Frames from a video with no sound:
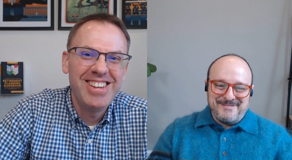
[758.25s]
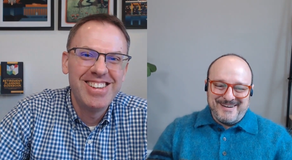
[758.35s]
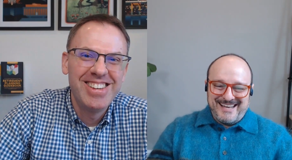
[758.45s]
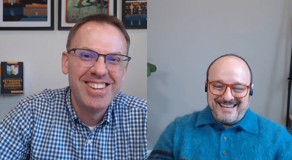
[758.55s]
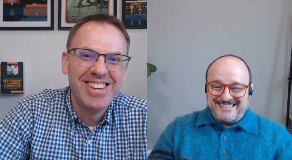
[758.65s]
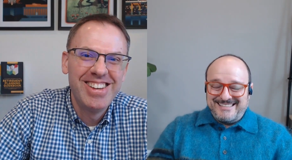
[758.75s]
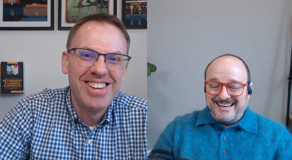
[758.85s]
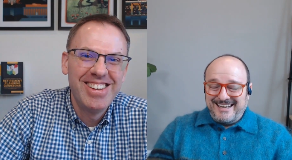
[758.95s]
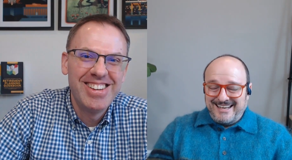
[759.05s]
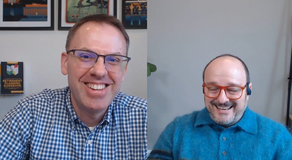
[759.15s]
Speaker 1: but
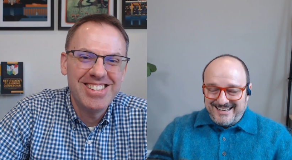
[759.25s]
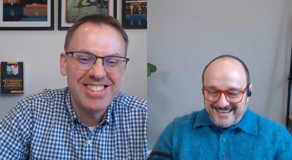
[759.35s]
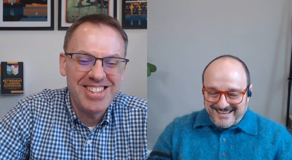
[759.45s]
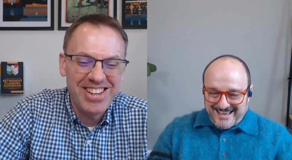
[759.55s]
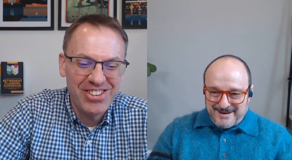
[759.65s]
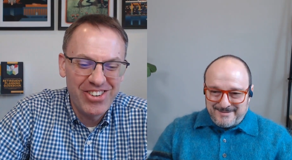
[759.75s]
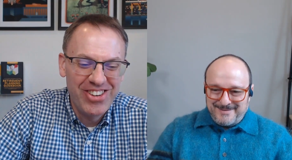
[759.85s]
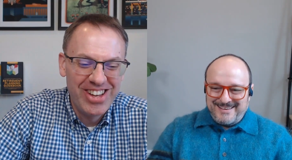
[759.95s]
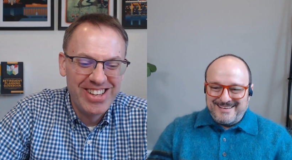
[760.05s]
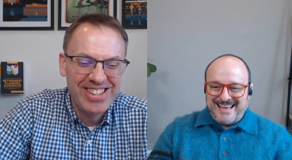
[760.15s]
this is the again, intro.
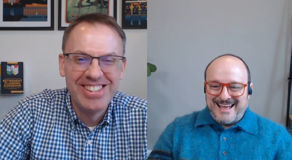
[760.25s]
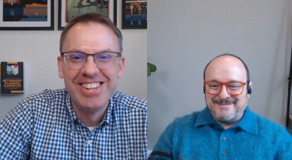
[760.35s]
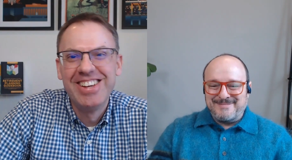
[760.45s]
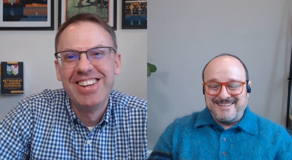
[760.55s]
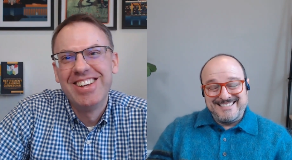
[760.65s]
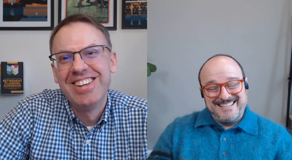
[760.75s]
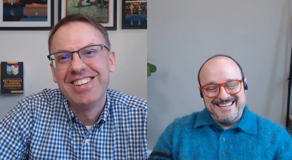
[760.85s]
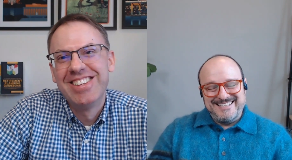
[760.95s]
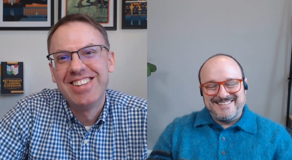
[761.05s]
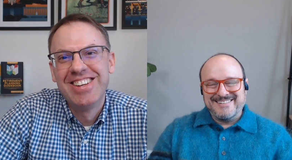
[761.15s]
yeah, this is
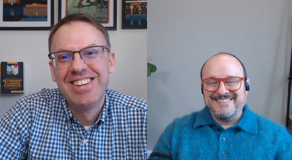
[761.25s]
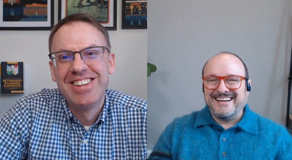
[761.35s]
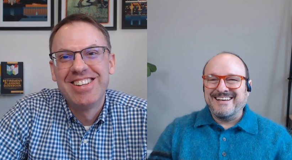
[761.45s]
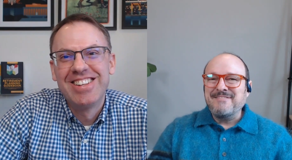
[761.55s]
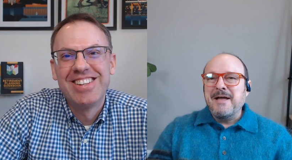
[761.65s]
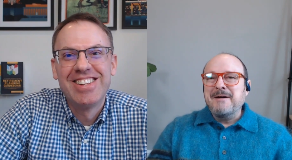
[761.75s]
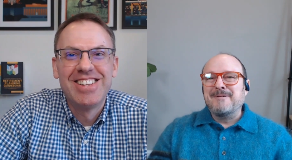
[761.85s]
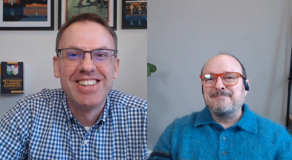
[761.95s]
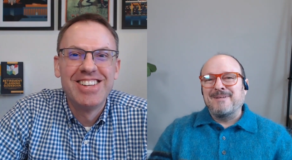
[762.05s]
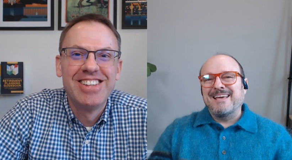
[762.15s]
the intro, right?
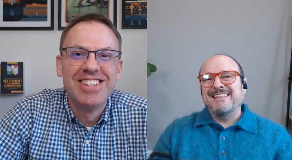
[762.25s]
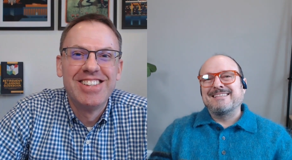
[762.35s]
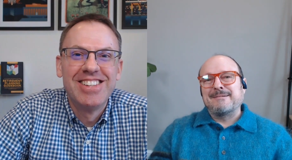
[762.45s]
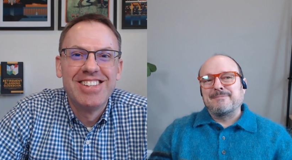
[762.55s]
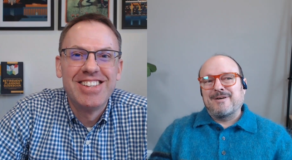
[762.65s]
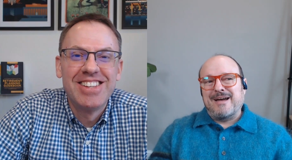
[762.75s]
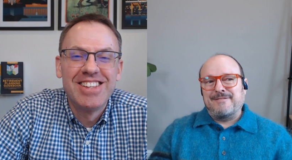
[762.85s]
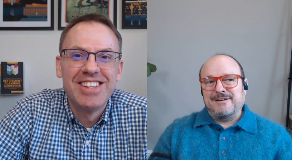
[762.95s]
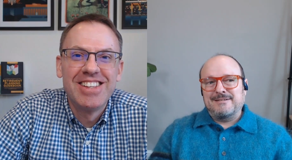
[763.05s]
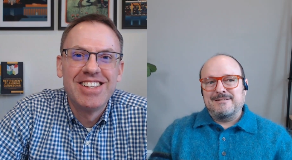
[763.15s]
But play the
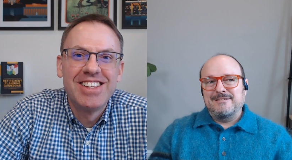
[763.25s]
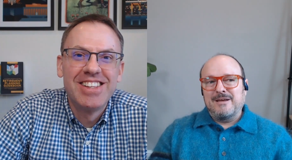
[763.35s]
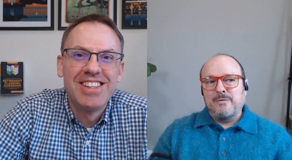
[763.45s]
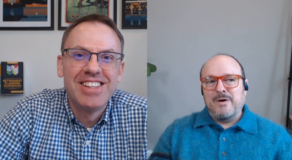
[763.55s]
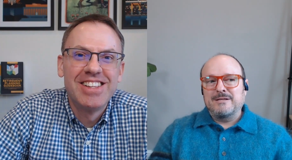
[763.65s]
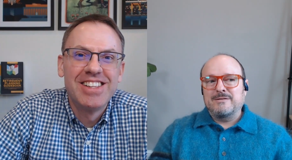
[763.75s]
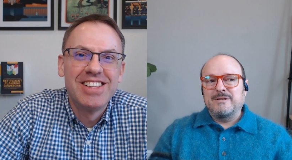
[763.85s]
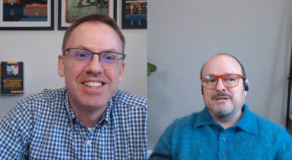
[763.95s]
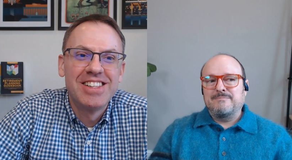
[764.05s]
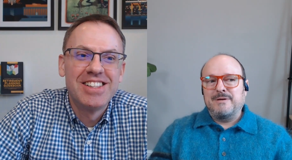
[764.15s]
demographics. We're
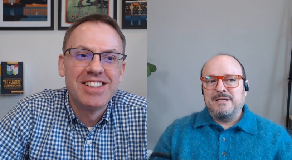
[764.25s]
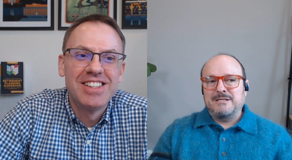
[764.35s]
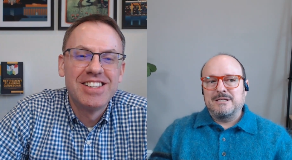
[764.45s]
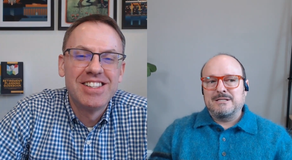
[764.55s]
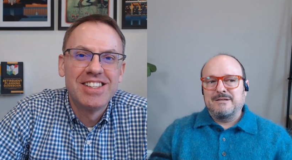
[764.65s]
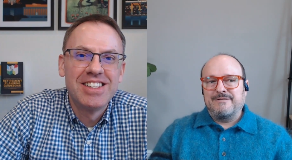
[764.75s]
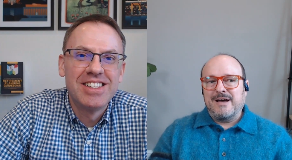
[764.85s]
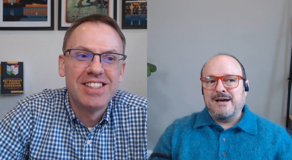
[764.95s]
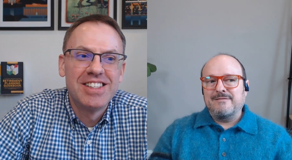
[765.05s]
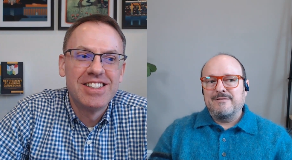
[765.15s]
entering peak
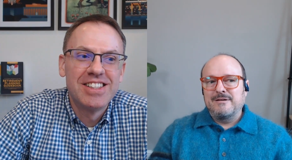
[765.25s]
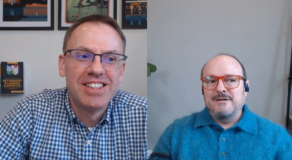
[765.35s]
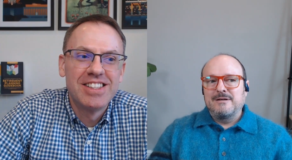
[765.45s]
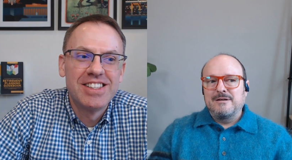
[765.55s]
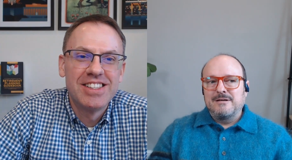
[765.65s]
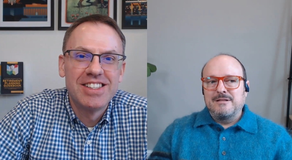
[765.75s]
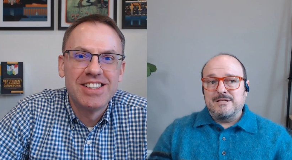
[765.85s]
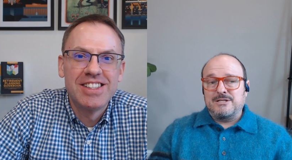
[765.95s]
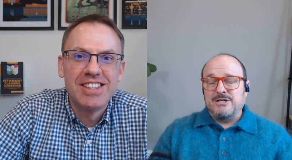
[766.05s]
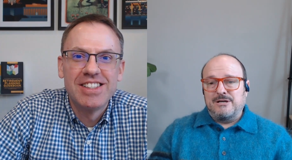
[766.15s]
65
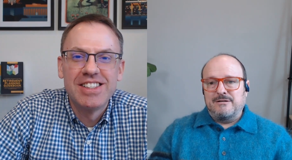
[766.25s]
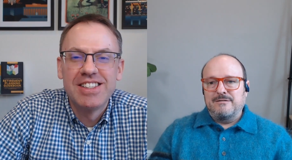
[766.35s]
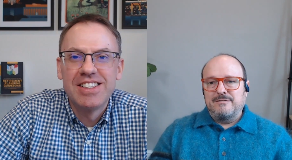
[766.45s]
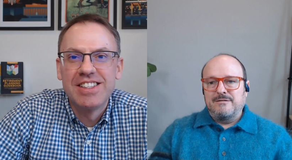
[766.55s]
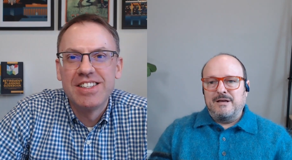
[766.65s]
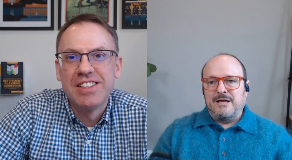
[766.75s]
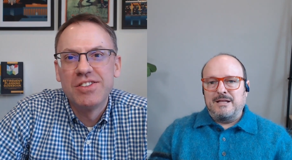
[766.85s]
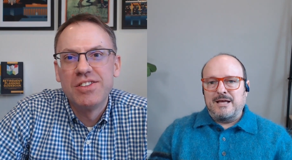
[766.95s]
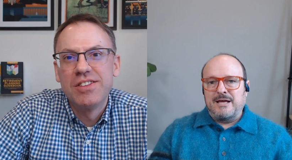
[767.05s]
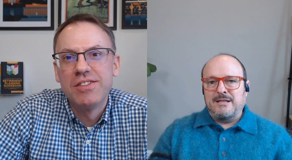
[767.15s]
this year.
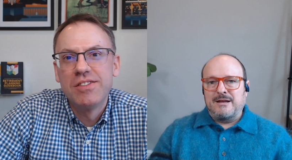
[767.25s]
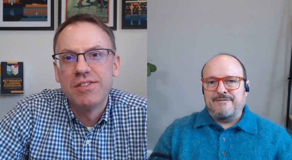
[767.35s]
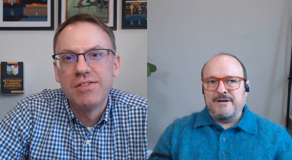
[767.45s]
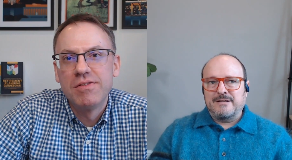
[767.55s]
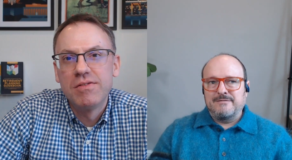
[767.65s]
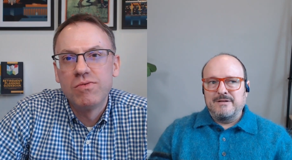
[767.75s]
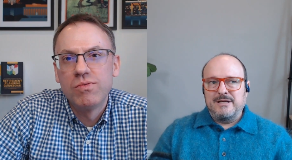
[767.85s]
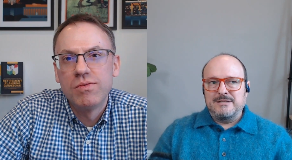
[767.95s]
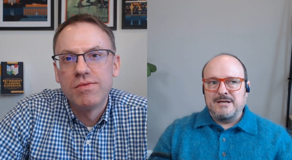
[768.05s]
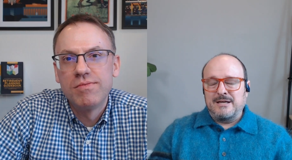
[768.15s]
And that, that
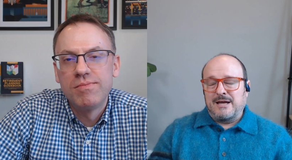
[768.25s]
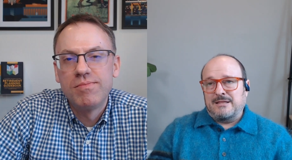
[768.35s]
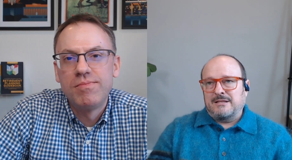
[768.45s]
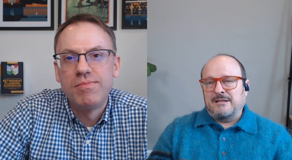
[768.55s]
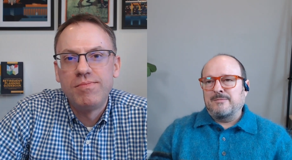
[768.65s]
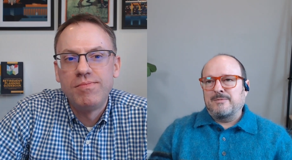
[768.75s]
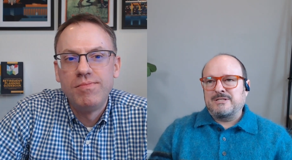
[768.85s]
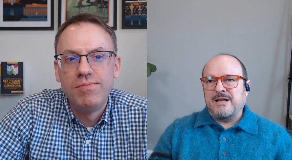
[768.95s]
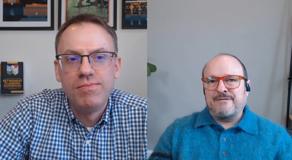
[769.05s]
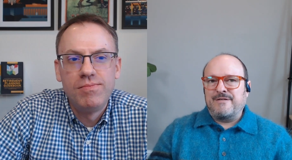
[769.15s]
effectively is, I, I think the number
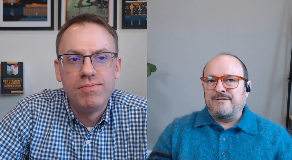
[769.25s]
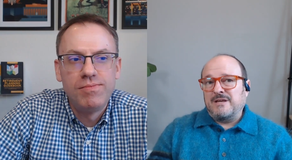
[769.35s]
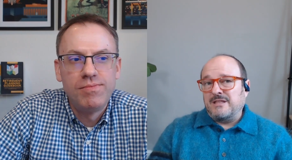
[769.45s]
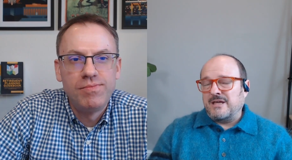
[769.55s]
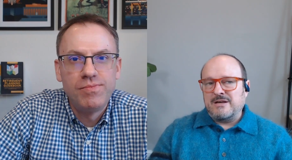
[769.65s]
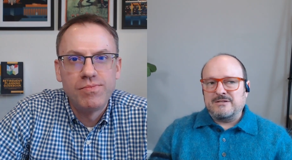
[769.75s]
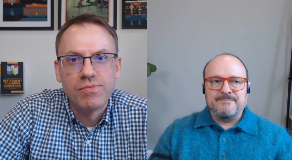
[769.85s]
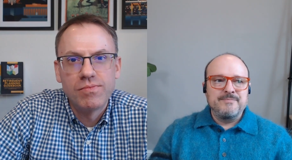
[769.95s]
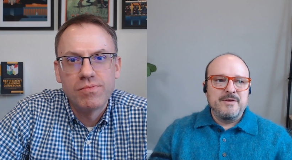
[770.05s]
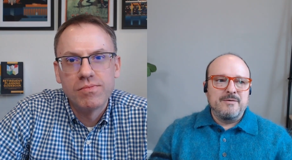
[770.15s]
is now
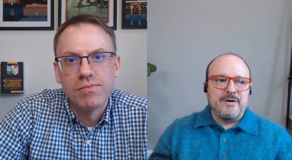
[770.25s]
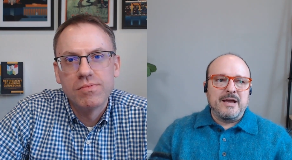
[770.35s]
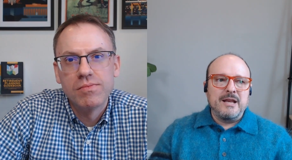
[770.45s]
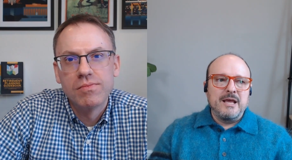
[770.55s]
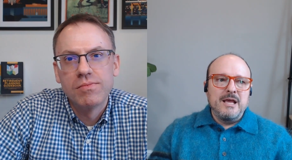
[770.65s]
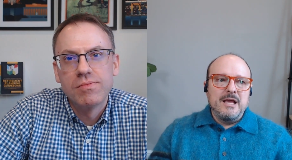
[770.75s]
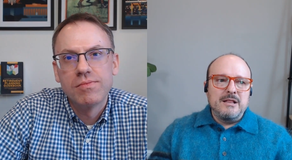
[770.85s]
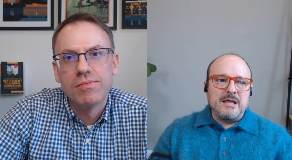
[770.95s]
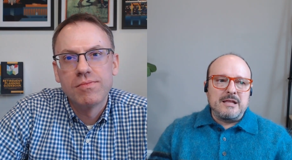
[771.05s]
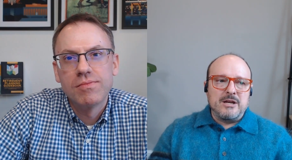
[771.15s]
15,000, right?
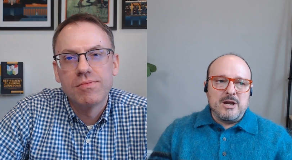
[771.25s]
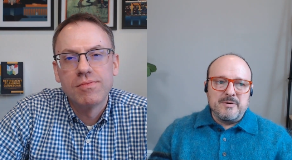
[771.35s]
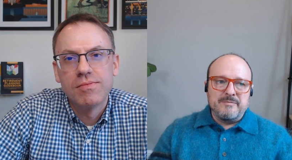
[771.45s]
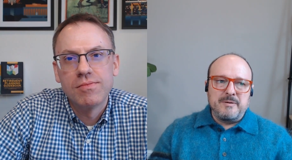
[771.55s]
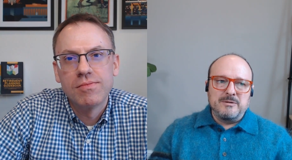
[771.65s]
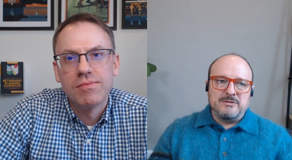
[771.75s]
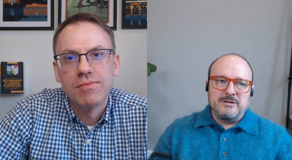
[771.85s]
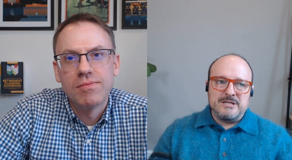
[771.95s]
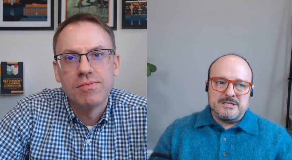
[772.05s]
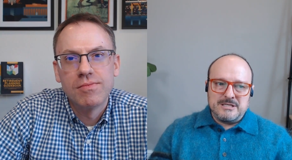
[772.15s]
That the number of people
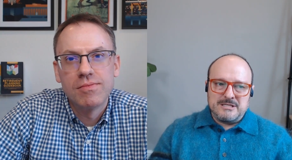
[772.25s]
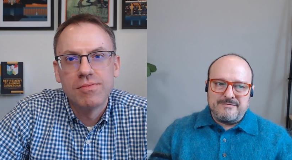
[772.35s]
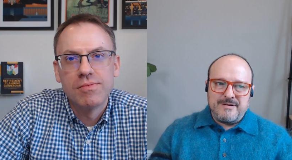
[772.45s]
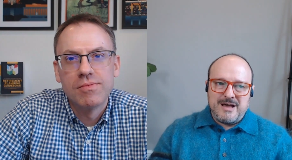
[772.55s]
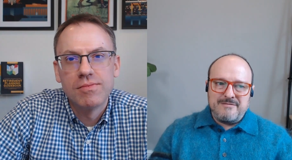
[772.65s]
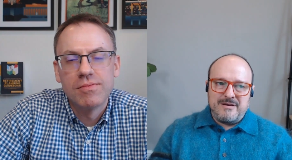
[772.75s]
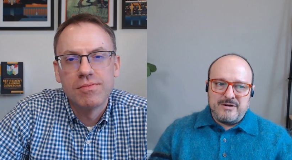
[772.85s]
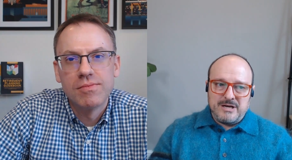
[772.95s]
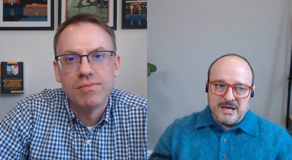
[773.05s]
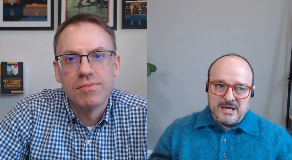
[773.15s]
turning 65
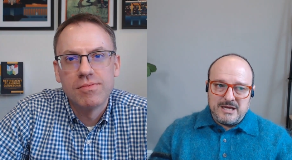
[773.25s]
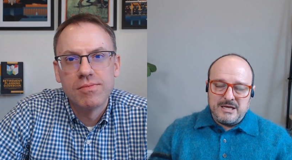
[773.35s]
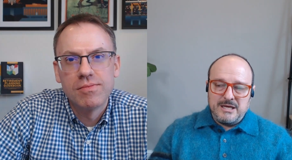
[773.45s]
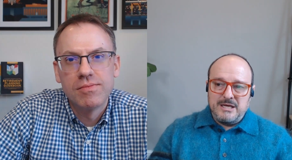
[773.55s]
every day